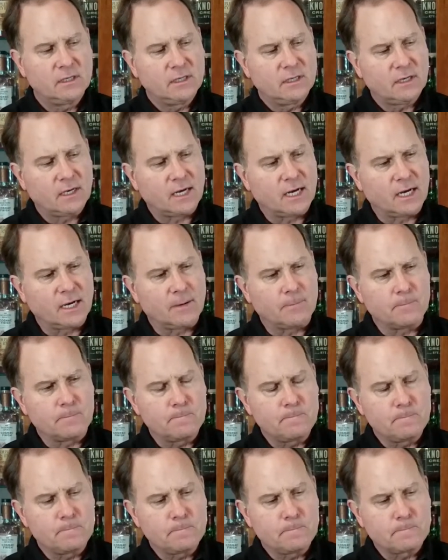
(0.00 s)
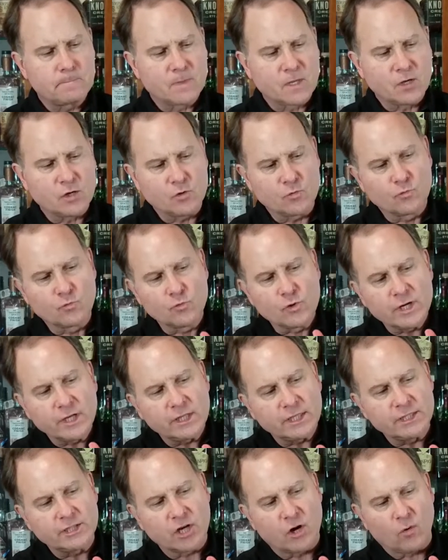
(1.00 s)
you
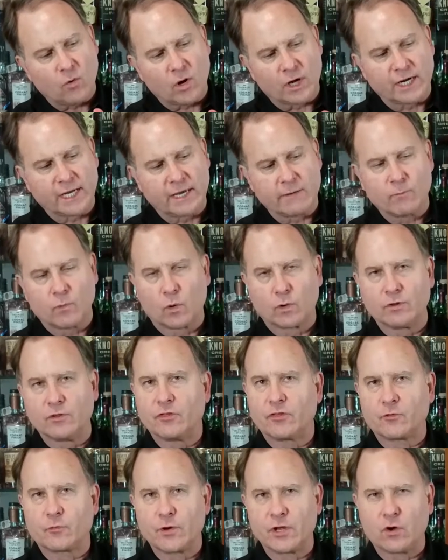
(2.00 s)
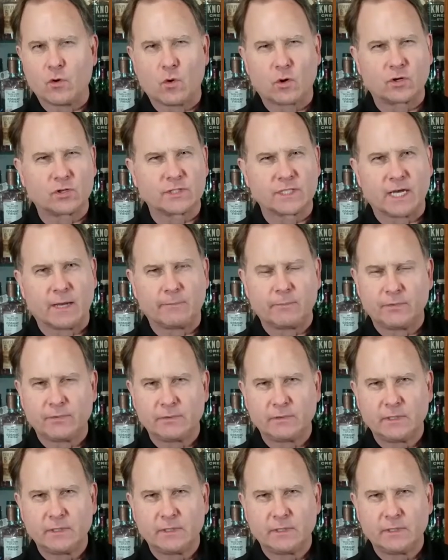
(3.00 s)
really don't want to get more than 3/4 up,